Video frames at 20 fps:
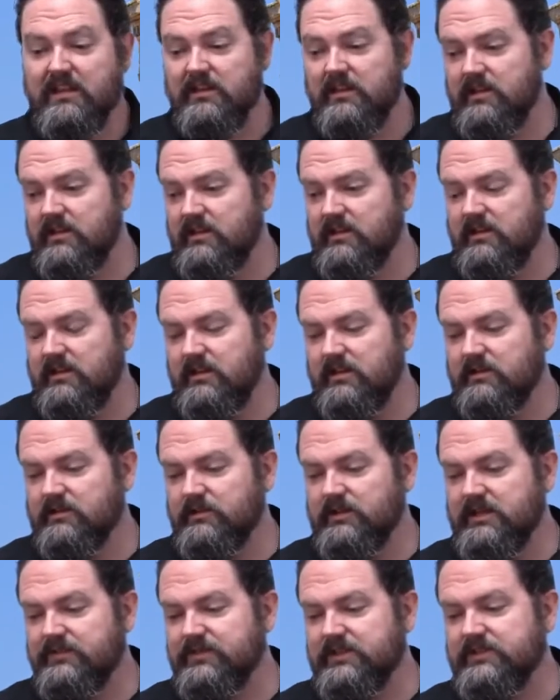you
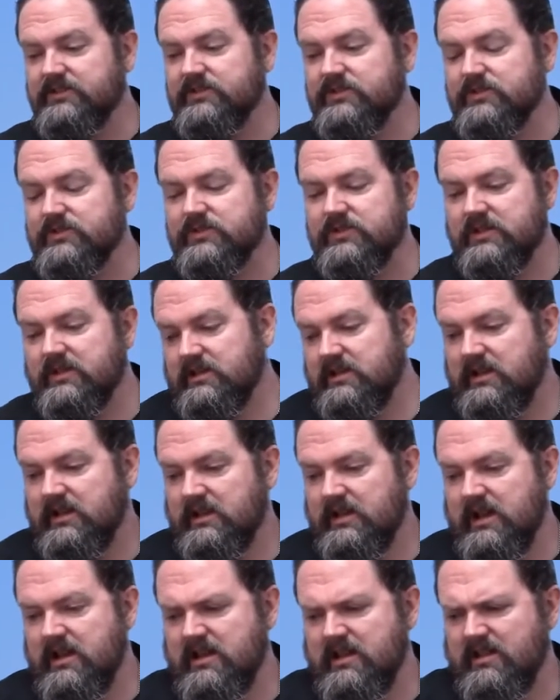know, even Zeus,
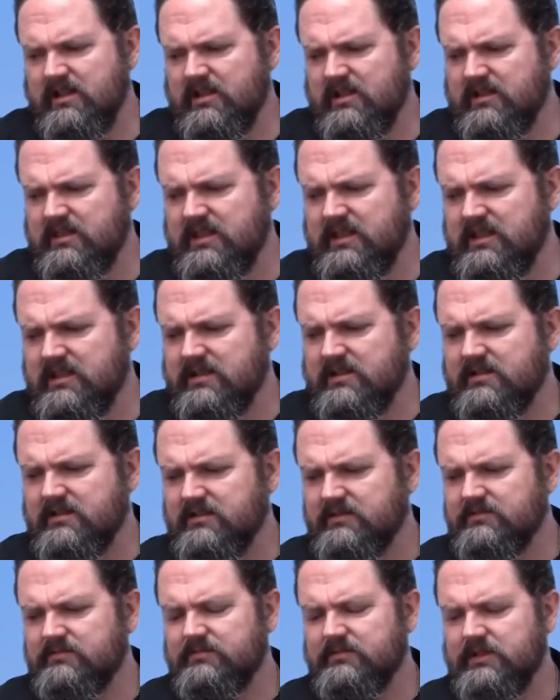the
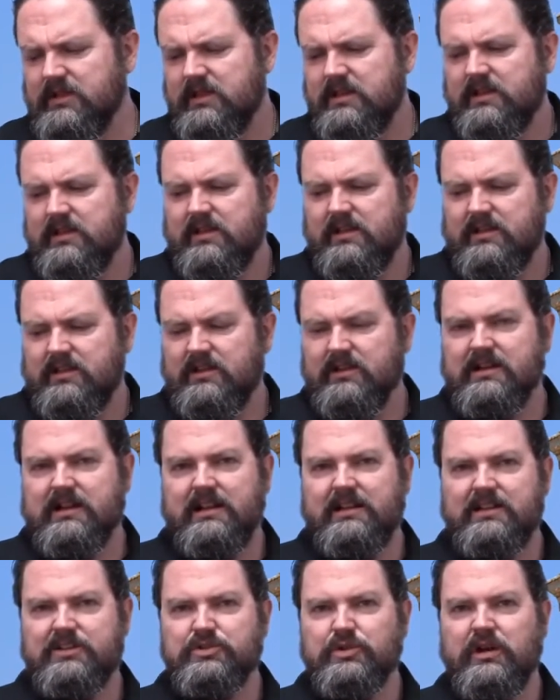uh, you know,
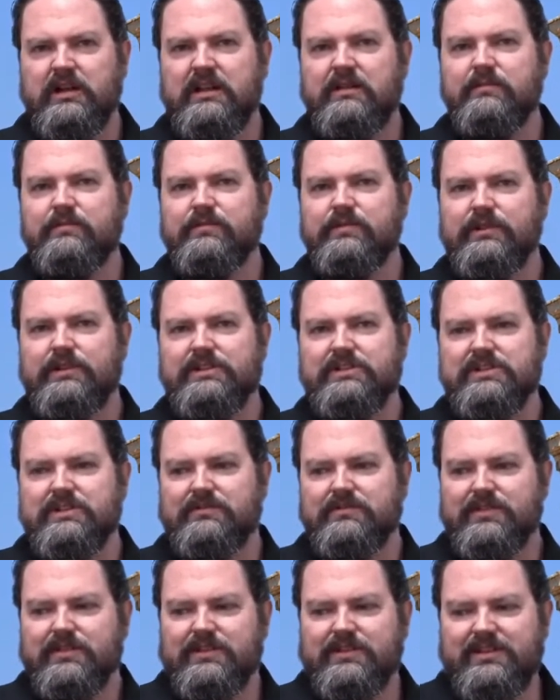kind of the triumvirate
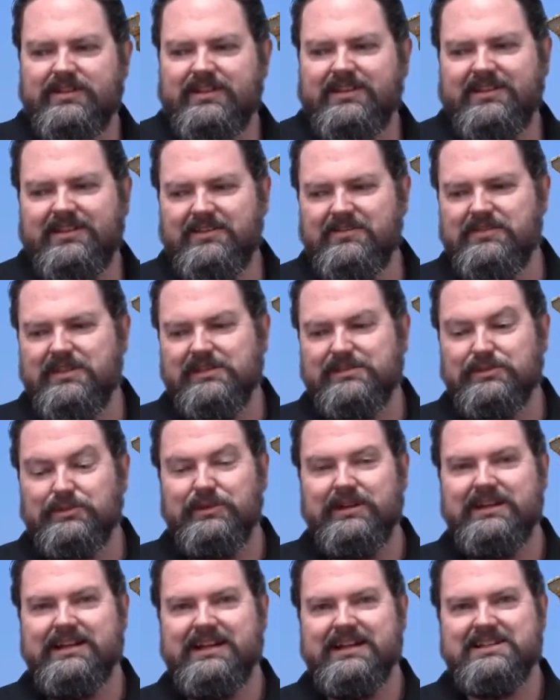of the the
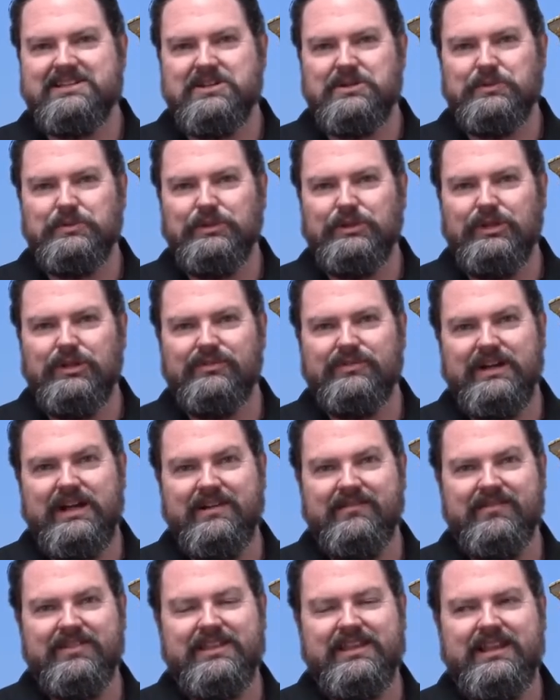three gods that rule over
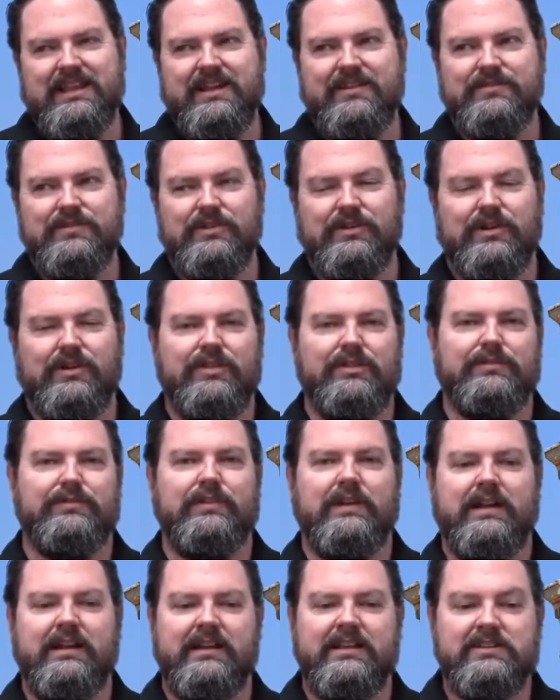everything after all the
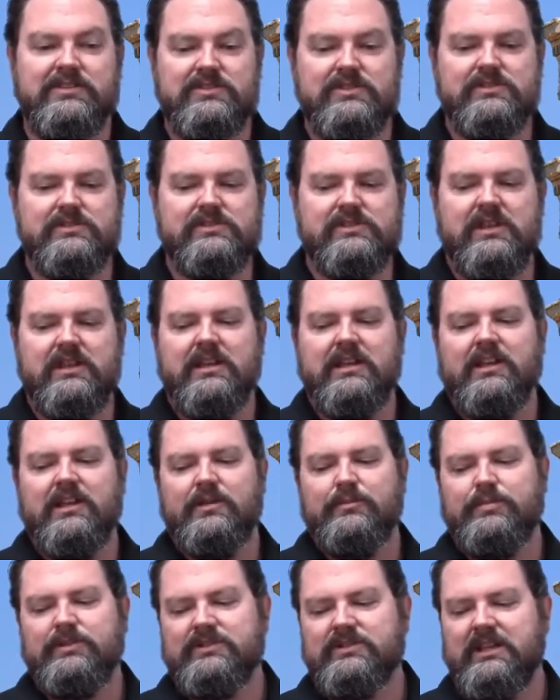fighting, Zeus,
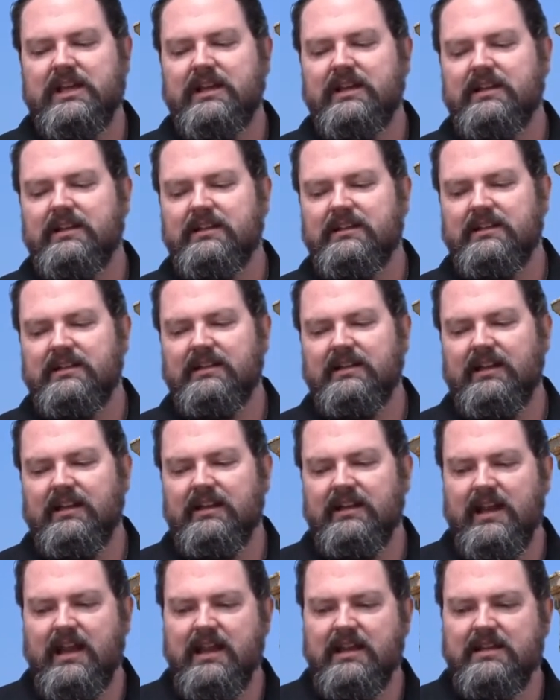Poseidon, and,
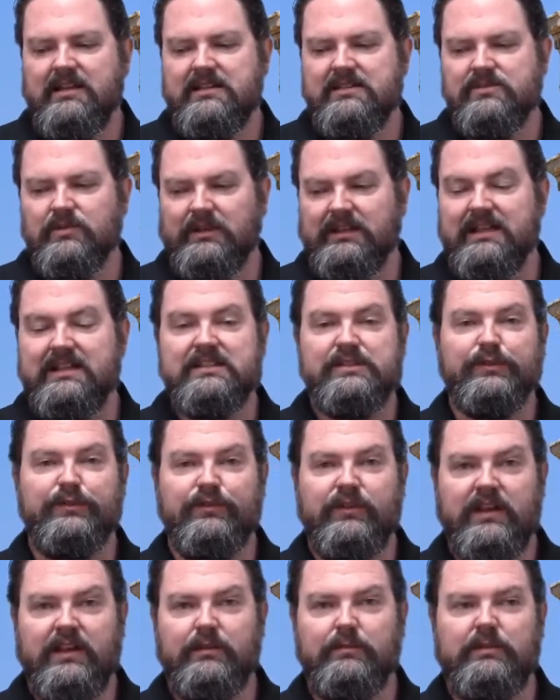and Hades. Well, it's
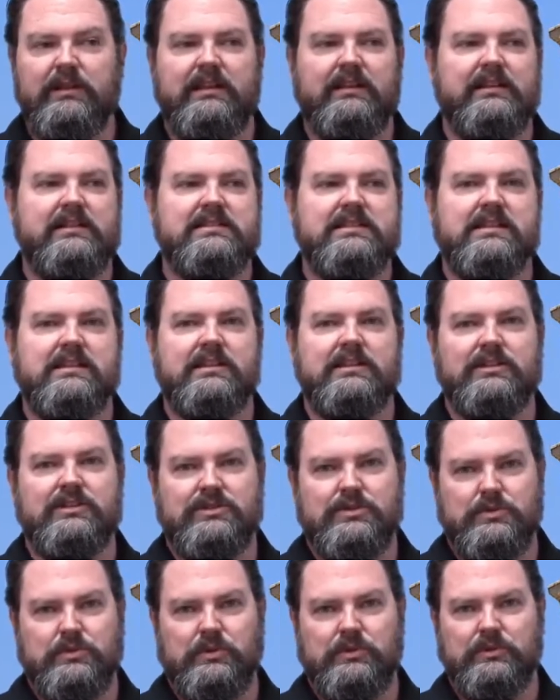family that's in
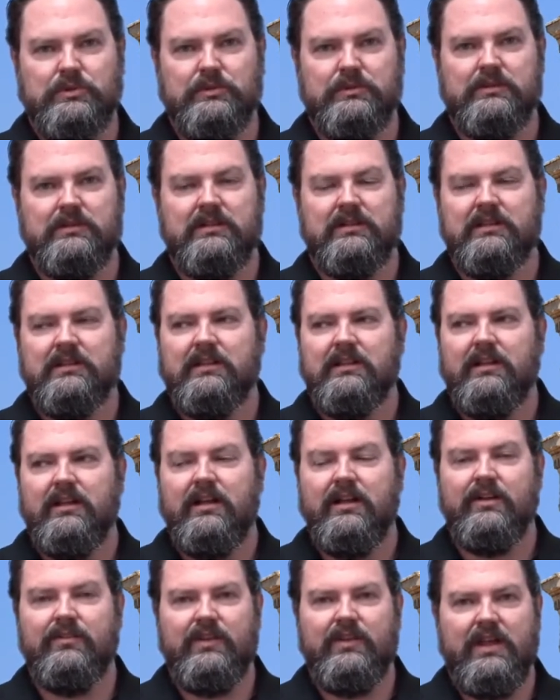control
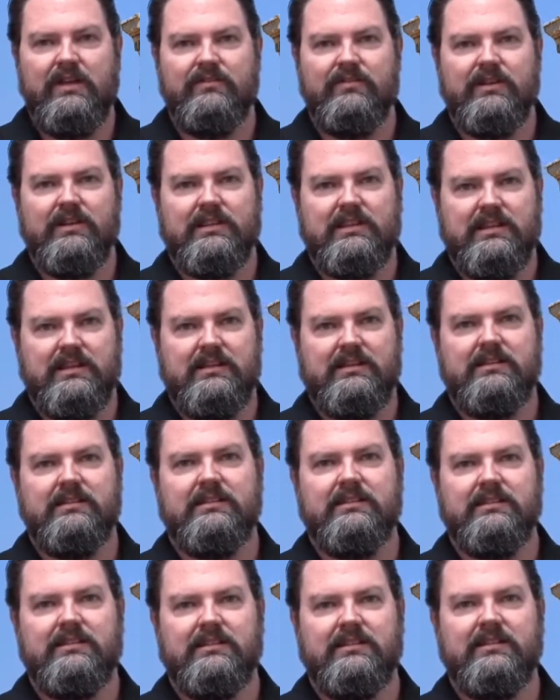of everything:
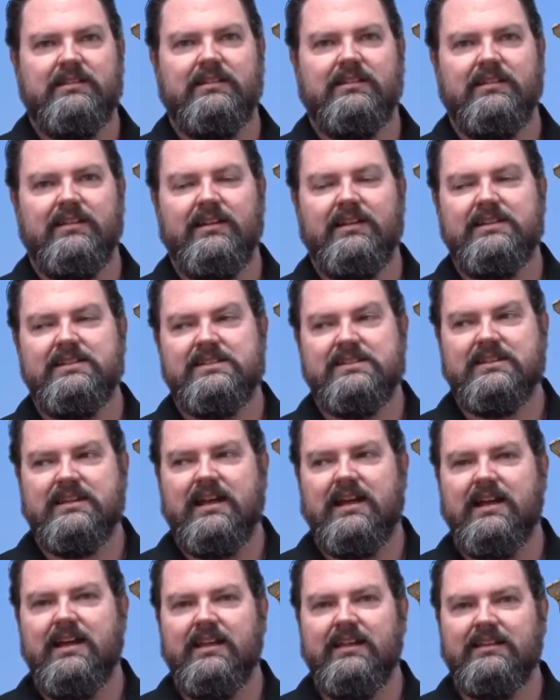
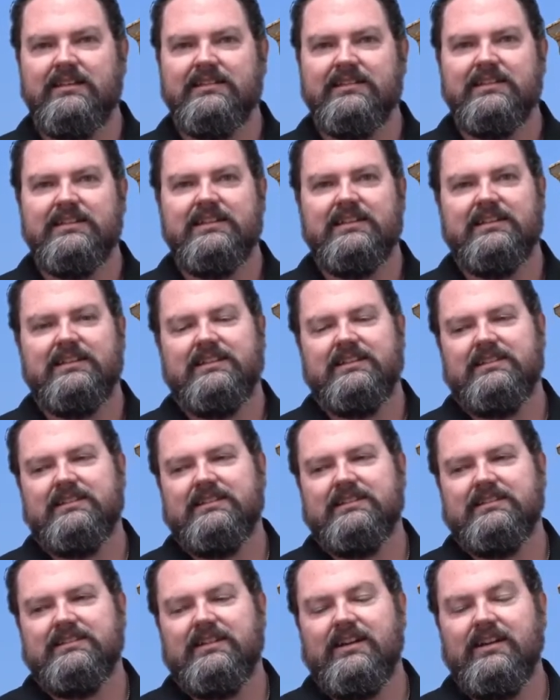sky,
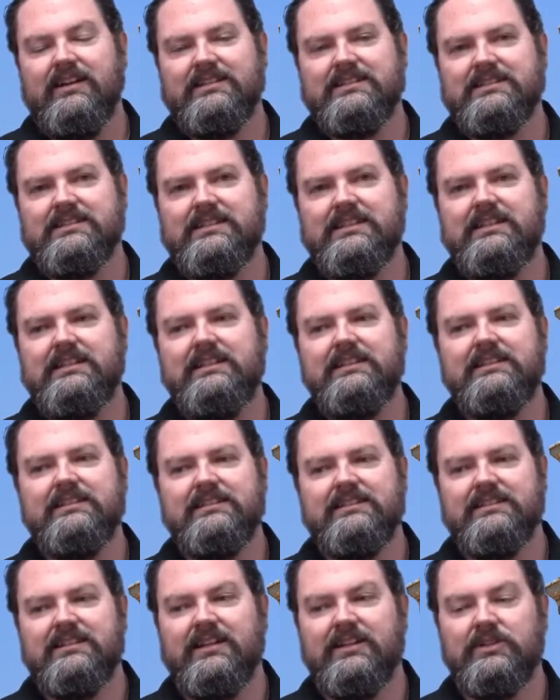sea,
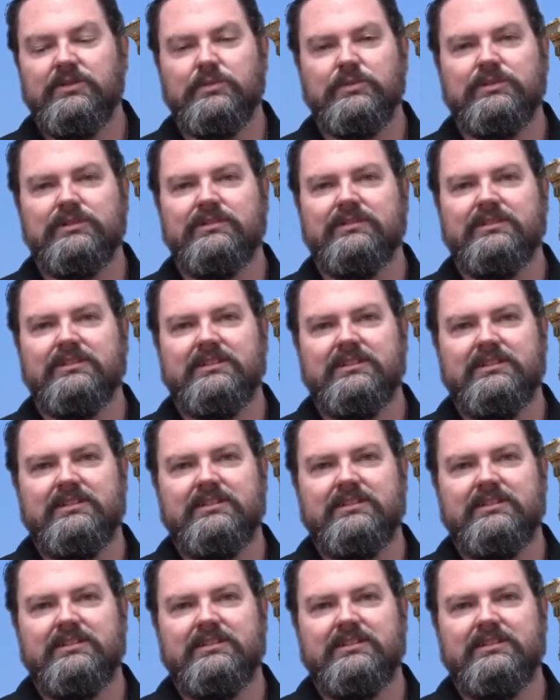underworld.